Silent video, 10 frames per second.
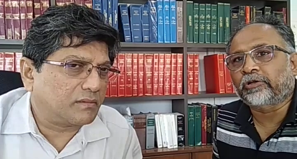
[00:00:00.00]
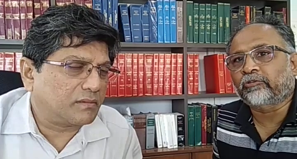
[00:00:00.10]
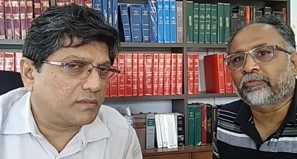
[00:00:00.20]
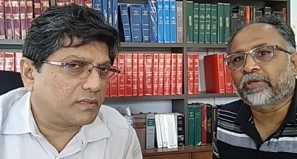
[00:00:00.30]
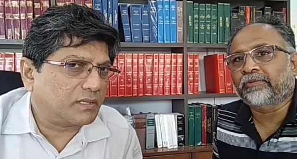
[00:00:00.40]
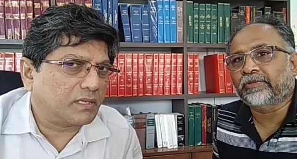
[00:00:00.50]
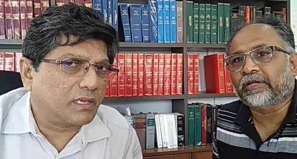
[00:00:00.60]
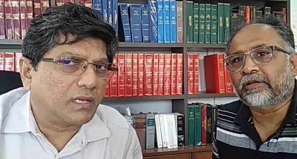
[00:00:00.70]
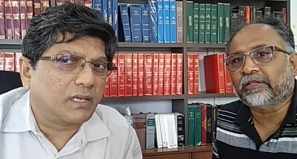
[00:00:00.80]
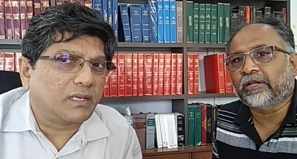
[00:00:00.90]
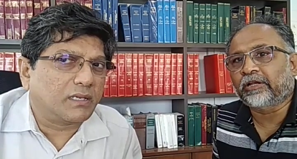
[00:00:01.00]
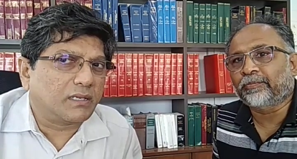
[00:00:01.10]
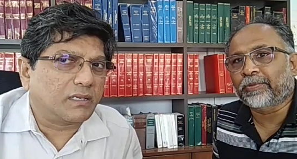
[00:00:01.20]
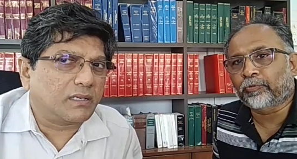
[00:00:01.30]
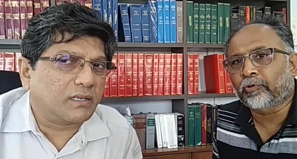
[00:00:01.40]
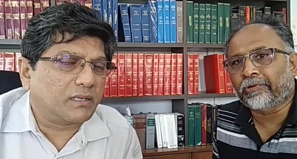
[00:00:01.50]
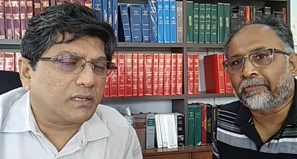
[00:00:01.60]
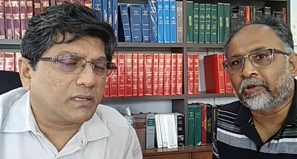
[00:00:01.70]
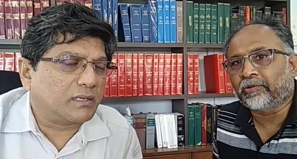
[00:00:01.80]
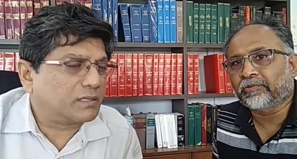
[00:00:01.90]
Speaker 1: it will be there. There will be
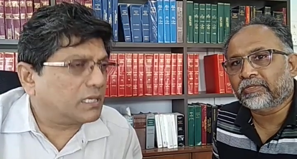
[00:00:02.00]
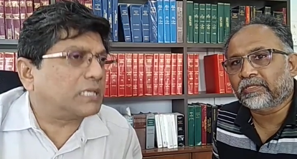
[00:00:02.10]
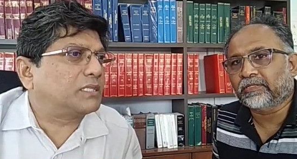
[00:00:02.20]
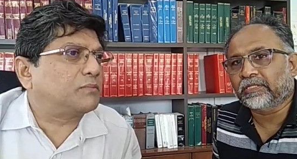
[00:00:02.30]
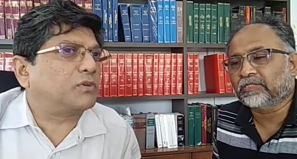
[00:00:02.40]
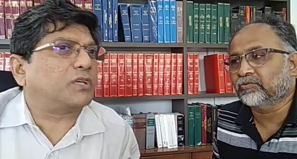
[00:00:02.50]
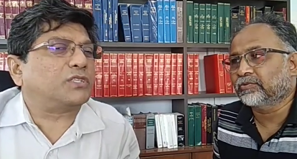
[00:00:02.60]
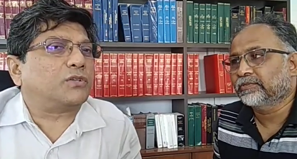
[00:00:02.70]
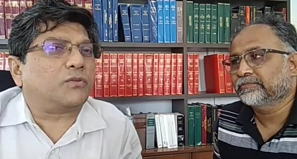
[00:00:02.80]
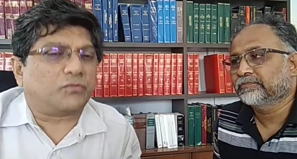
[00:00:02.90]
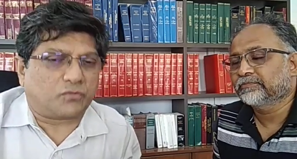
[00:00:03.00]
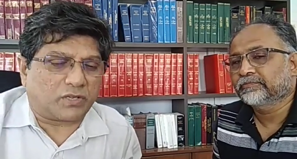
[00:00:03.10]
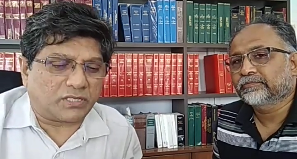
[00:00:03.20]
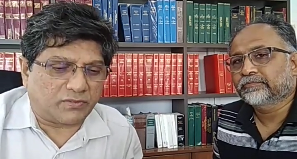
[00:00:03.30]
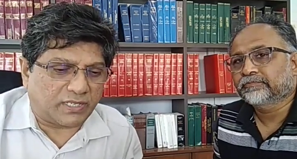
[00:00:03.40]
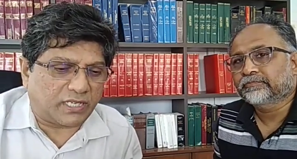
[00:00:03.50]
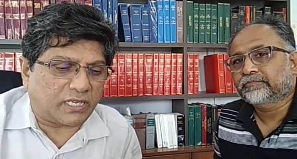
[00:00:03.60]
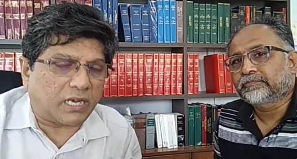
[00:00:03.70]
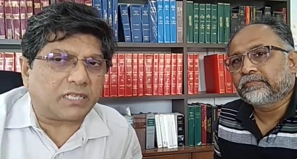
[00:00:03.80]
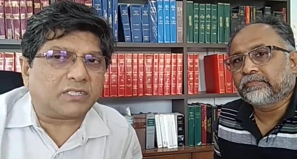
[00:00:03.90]
provable.
Speaker 2: Yes, because you know, once video
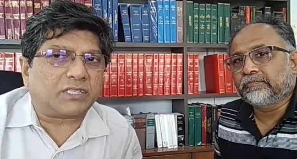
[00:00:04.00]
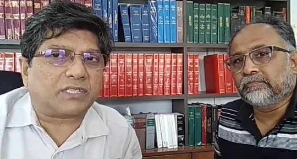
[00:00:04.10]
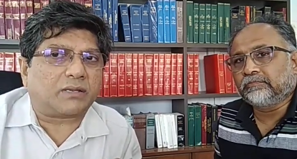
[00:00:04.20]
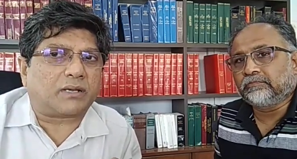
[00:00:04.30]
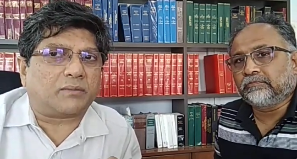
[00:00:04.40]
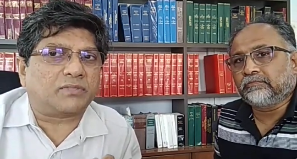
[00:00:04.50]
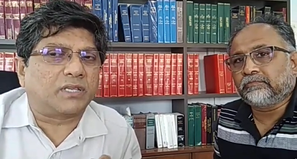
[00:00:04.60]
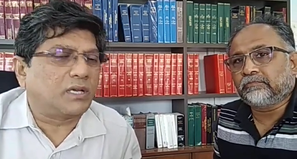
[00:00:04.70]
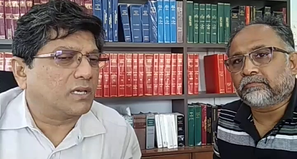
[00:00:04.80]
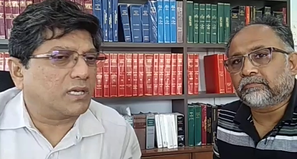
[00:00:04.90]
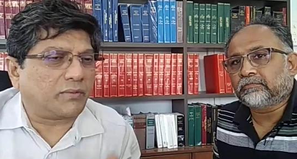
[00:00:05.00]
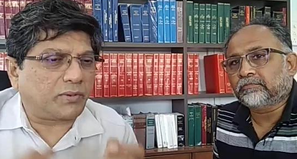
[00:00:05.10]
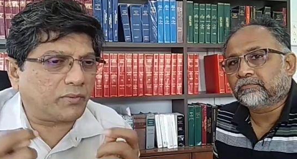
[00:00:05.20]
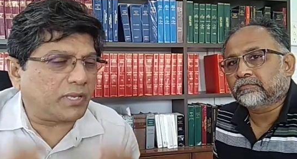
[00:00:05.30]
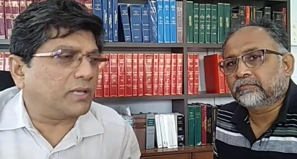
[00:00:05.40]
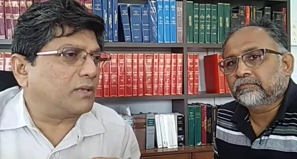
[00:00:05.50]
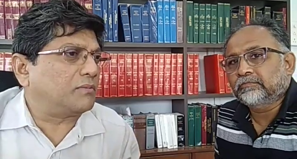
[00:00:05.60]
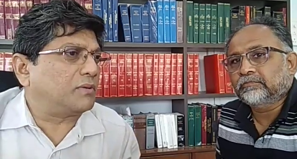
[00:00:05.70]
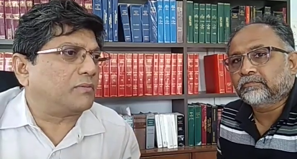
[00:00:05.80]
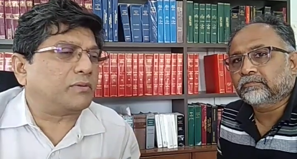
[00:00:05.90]
recording system comes, everybody
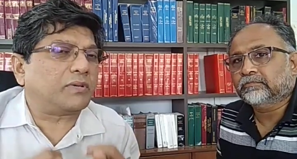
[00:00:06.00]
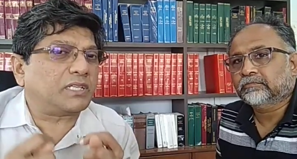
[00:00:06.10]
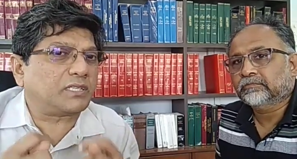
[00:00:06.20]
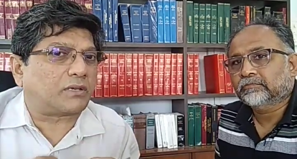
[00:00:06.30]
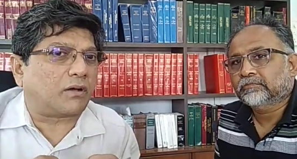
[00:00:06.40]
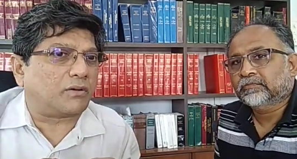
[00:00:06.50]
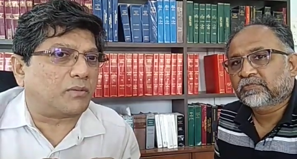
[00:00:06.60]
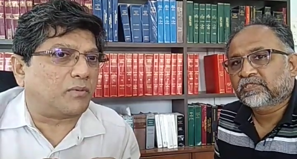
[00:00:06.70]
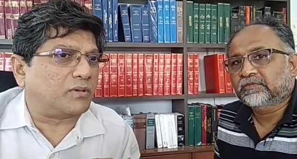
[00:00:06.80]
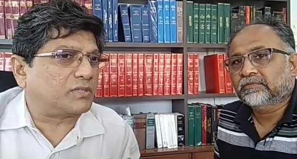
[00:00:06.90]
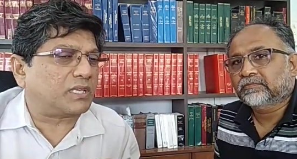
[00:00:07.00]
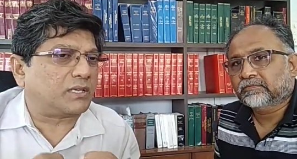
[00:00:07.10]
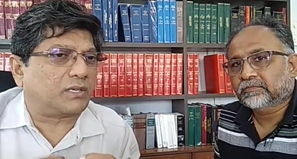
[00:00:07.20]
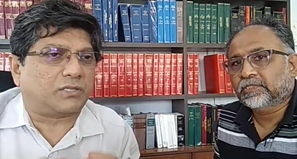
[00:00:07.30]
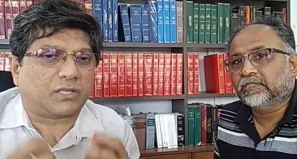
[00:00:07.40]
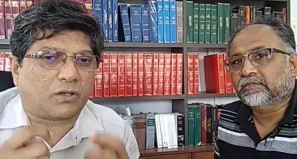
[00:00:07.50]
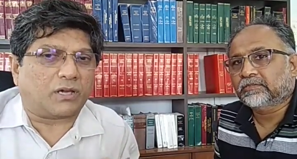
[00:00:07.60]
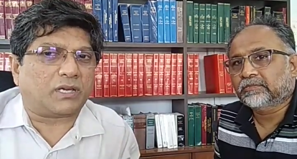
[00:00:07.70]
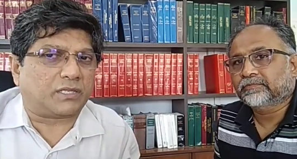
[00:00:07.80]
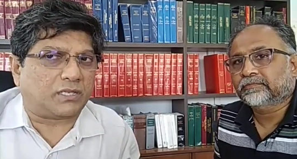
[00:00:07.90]
everybody is accountable. See, the
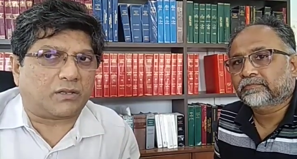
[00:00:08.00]
lawyer, the